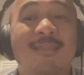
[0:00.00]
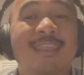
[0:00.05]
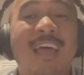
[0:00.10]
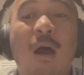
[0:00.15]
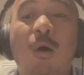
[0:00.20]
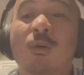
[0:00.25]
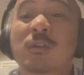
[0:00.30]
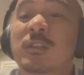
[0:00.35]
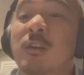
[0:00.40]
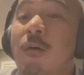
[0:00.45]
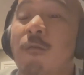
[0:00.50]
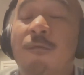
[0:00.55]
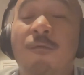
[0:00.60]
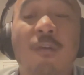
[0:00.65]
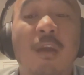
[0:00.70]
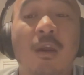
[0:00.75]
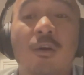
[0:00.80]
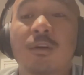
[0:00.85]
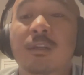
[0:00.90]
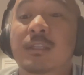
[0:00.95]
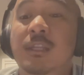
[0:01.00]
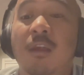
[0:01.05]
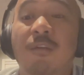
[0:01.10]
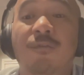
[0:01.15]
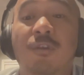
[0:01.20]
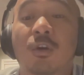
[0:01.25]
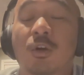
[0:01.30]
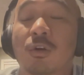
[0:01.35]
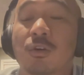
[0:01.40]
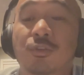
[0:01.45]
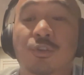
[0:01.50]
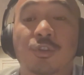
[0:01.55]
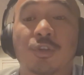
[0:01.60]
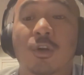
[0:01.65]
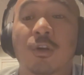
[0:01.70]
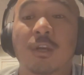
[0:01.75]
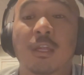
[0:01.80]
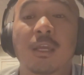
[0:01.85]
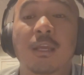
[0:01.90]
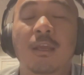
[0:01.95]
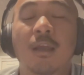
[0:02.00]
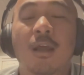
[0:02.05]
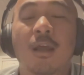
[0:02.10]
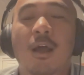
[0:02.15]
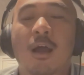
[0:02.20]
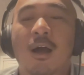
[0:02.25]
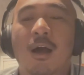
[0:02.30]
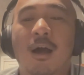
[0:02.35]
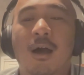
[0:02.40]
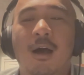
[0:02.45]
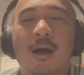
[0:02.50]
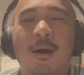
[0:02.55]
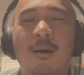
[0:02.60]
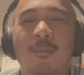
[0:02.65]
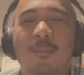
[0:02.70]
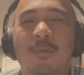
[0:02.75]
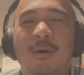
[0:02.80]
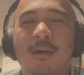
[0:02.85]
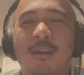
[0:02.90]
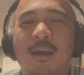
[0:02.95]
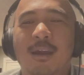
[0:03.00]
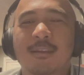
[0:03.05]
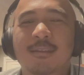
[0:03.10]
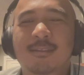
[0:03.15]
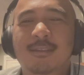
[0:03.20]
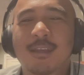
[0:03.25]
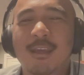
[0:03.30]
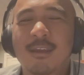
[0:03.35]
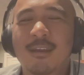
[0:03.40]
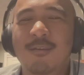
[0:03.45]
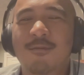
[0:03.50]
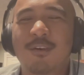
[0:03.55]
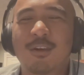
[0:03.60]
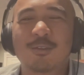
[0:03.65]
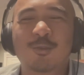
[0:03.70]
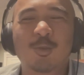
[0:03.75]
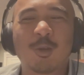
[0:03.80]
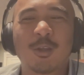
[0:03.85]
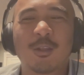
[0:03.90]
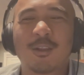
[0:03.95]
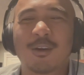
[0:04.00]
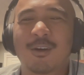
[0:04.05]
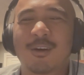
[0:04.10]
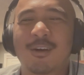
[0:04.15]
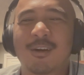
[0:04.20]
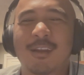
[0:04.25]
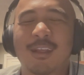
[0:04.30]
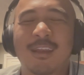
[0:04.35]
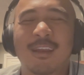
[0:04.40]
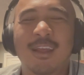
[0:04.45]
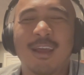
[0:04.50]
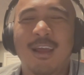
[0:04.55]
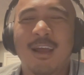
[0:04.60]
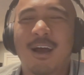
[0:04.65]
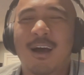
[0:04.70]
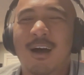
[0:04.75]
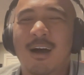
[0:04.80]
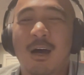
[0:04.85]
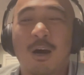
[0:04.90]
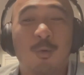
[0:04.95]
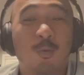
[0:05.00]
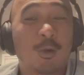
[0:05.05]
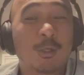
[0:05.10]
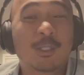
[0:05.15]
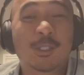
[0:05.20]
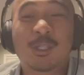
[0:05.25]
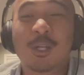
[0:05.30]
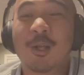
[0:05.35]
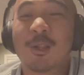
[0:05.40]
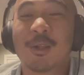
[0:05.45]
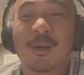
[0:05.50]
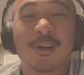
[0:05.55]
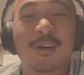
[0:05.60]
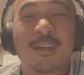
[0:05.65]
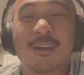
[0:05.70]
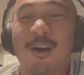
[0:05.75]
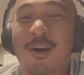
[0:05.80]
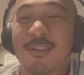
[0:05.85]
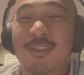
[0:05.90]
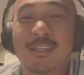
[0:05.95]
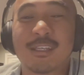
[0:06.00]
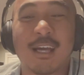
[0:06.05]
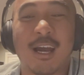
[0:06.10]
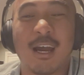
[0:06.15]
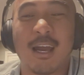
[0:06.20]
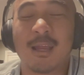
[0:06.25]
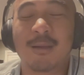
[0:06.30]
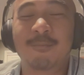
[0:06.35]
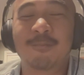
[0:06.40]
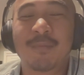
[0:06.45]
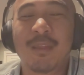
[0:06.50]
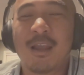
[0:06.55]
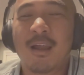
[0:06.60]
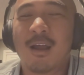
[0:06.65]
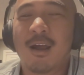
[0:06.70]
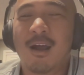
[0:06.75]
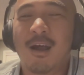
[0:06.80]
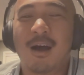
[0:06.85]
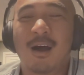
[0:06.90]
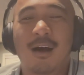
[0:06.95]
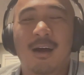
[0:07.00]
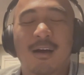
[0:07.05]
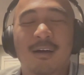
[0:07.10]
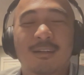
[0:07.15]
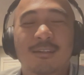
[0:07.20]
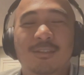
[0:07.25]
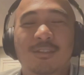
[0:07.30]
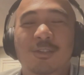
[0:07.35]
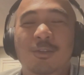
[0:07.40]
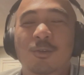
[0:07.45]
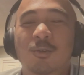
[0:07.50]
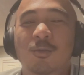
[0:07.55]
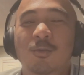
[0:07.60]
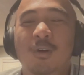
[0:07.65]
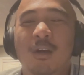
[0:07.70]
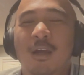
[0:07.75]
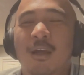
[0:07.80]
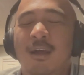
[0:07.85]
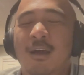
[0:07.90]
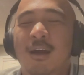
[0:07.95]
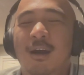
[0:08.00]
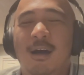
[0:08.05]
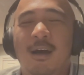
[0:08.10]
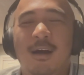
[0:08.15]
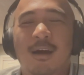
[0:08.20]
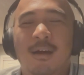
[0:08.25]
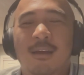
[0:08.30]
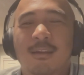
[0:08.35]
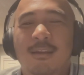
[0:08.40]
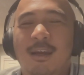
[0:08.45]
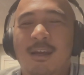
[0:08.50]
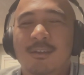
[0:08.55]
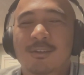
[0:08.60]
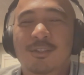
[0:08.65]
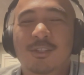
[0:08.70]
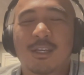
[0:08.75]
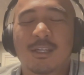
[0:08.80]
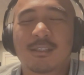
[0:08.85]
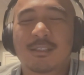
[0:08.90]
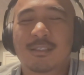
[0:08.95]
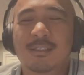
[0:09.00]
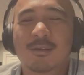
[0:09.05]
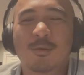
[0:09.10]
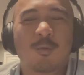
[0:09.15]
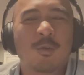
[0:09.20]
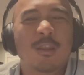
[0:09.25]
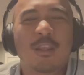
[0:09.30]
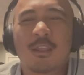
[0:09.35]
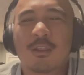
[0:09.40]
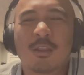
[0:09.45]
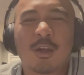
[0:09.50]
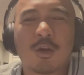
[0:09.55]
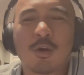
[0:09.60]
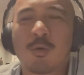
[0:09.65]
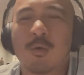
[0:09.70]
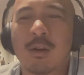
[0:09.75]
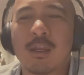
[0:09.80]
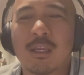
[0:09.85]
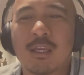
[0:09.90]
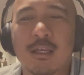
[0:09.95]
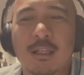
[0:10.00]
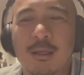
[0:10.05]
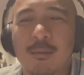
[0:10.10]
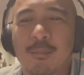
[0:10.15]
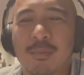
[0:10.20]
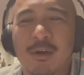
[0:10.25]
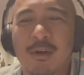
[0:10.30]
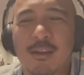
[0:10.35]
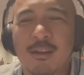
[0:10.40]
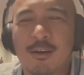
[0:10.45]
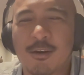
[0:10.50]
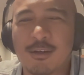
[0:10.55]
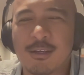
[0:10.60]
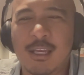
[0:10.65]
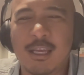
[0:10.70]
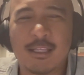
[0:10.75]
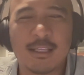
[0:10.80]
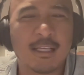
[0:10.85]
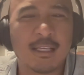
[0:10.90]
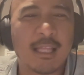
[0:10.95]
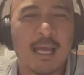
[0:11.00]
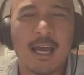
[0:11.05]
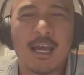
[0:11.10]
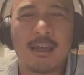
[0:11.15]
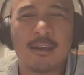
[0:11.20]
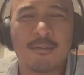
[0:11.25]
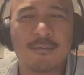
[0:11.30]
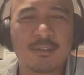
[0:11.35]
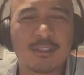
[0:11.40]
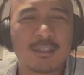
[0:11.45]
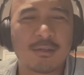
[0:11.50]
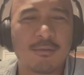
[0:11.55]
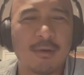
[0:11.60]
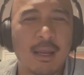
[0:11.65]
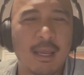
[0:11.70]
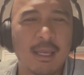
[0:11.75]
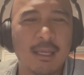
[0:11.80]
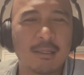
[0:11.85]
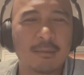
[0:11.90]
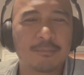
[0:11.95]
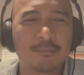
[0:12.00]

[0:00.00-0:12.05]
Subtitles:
that was a very difficult journey, but I did eventually learn, and we're still learning all the time to not just within the curriculum, but in our daily lives, right?